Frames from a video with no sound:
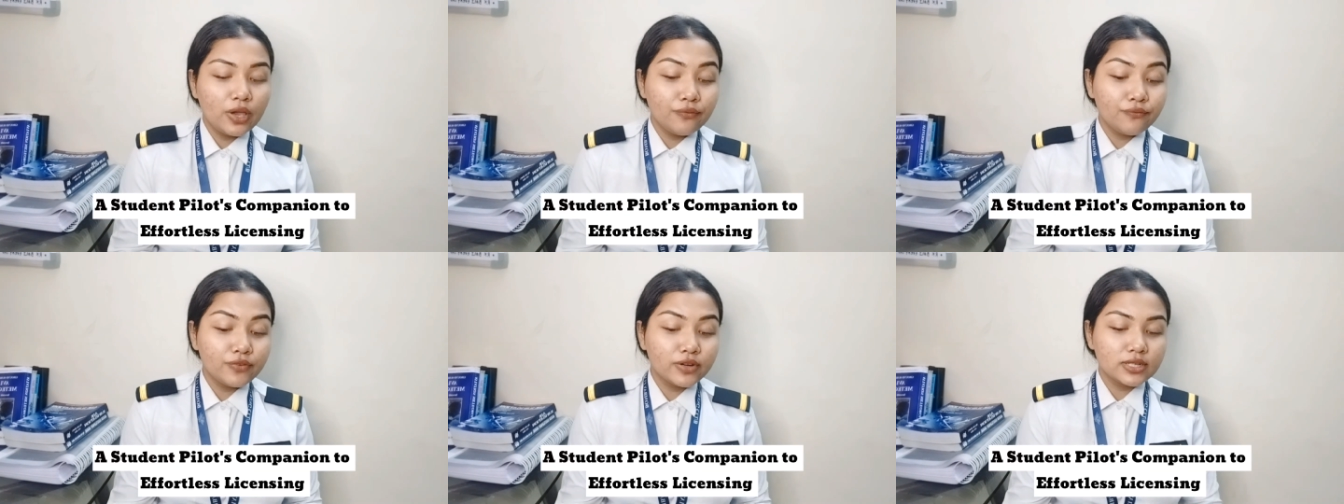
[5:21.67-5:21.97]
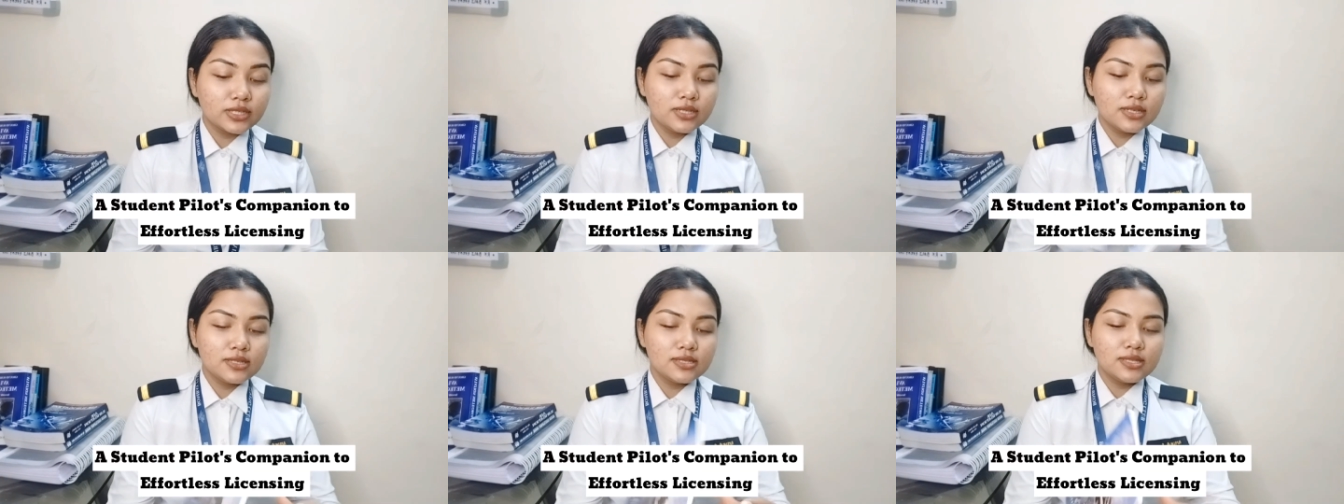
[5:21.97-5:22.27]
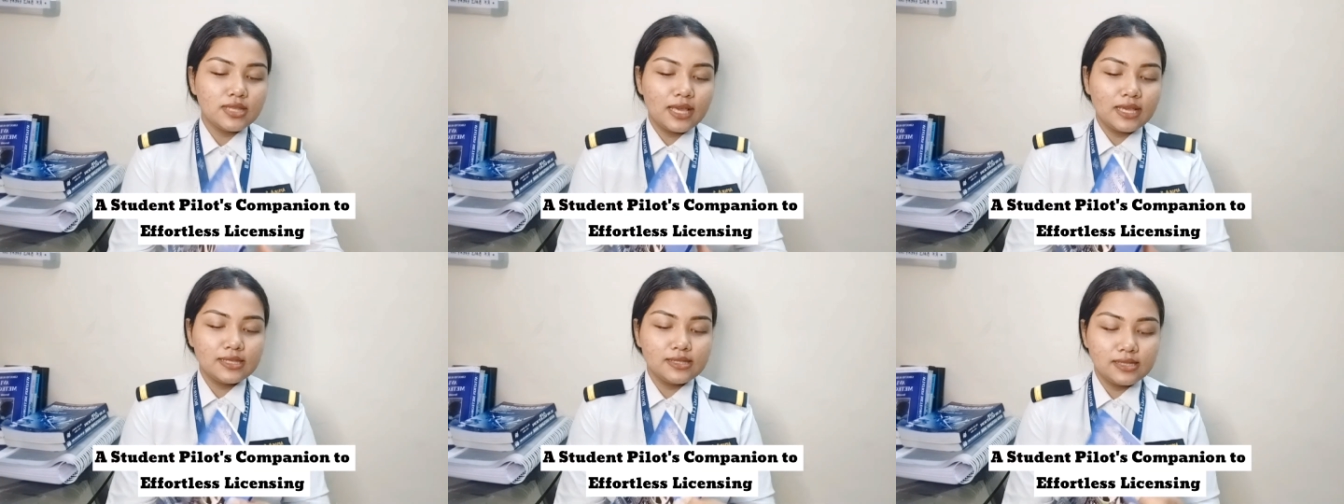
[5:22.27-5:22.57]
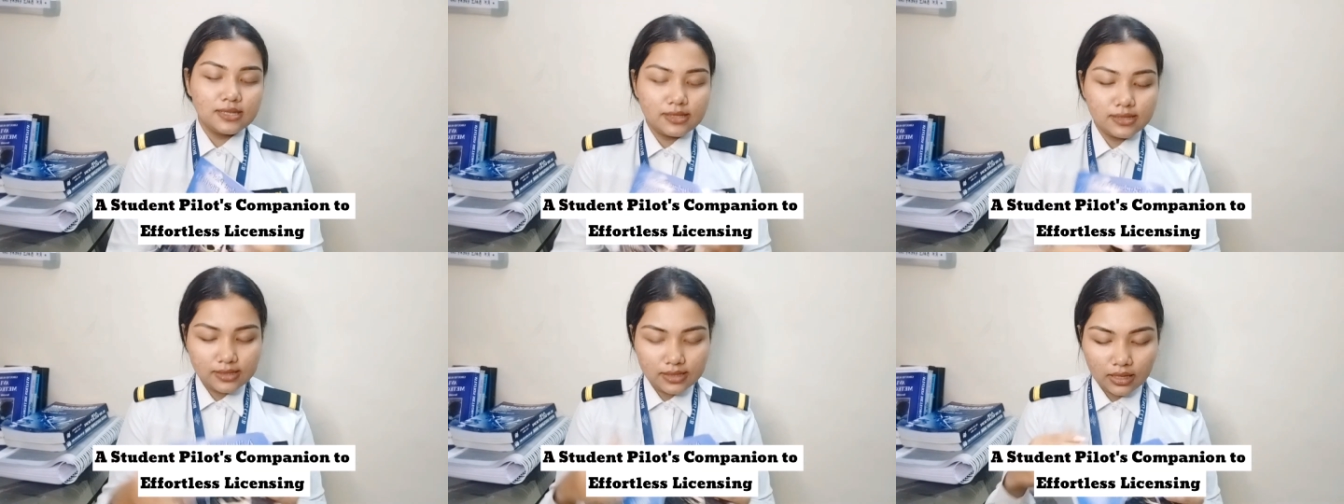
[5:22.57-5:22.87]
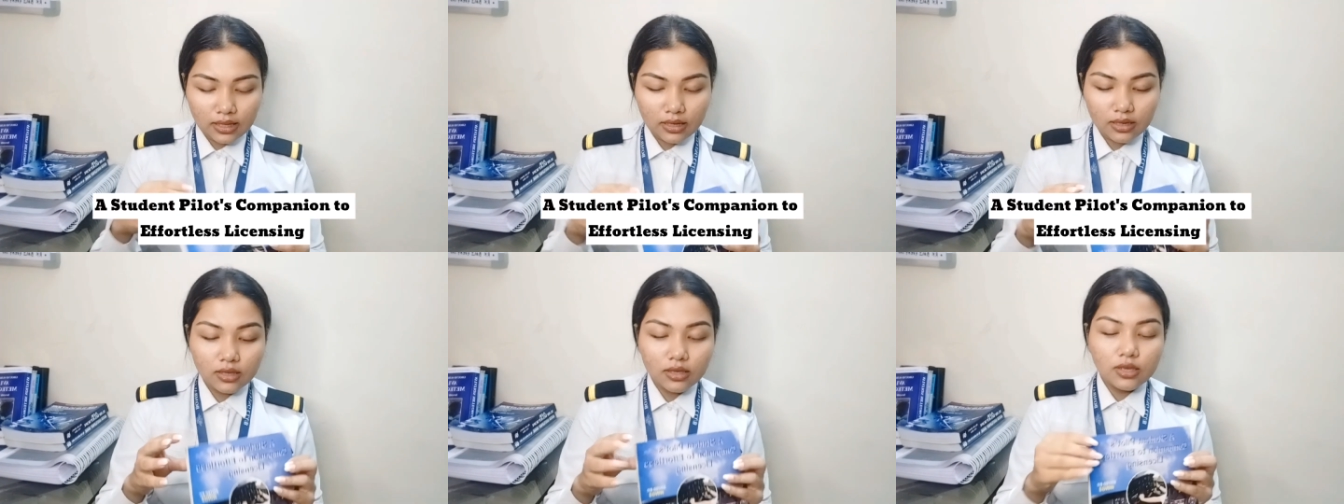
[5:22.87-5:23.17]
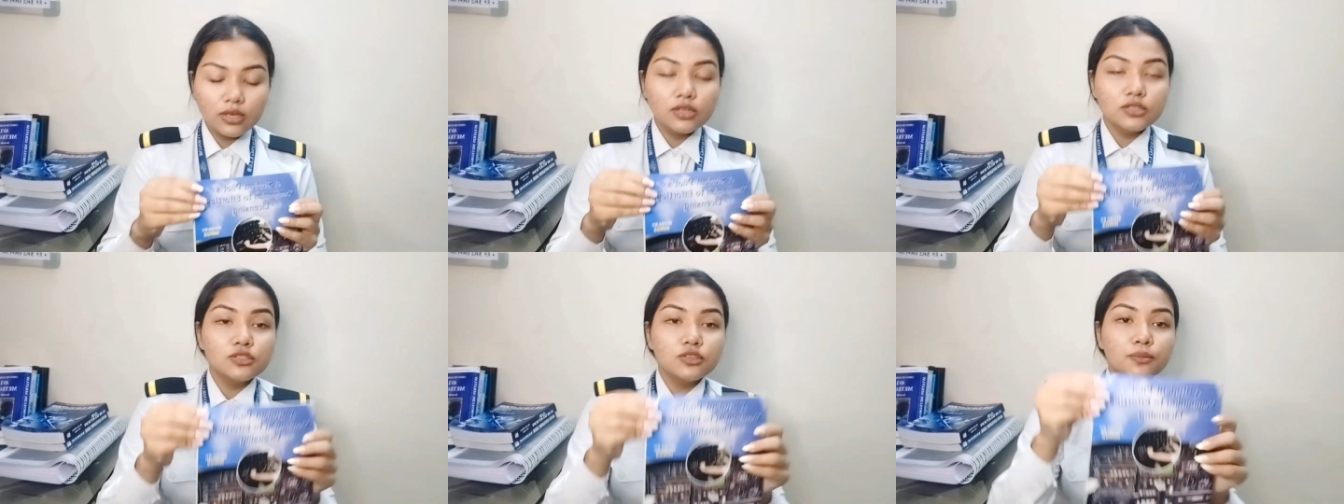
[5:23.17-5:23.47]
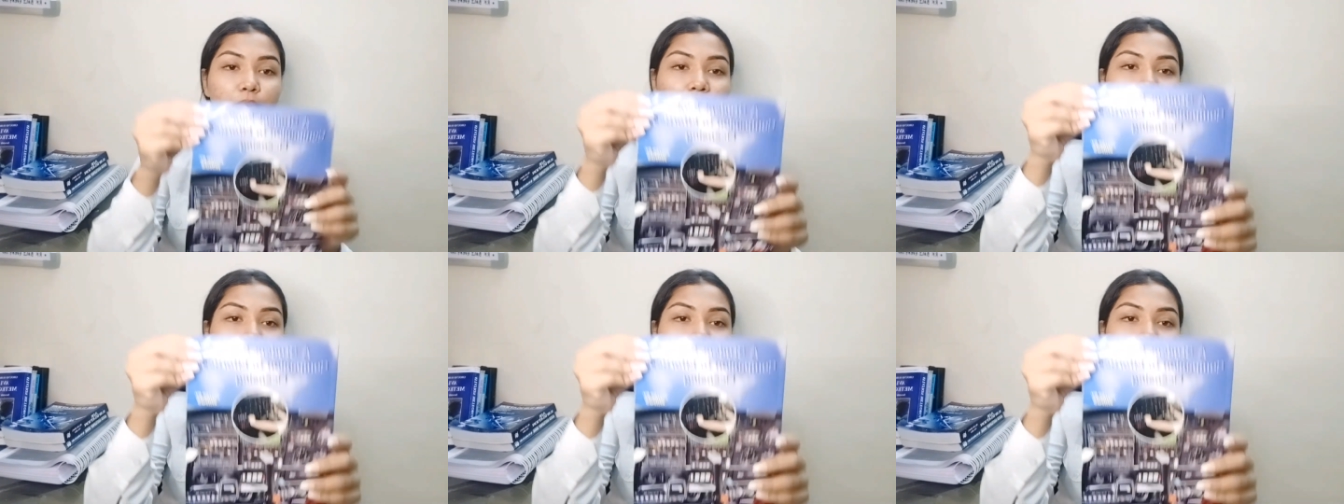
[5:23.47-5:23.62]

Effortless Licensing. So